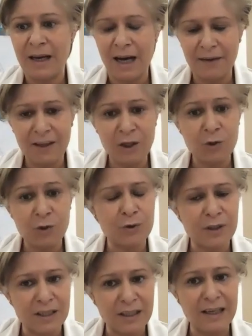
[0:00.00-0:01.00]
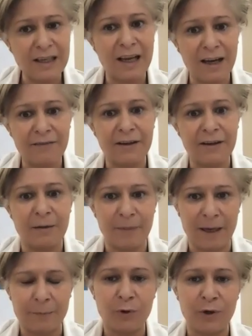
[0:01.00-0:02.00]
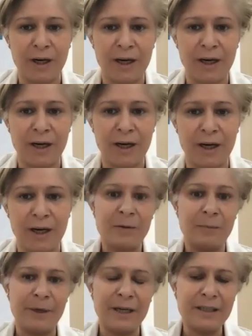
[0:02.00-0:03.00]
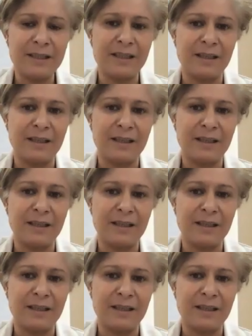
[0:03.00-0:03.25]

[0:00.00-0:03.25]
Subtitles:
I think you should still have a mammogram, but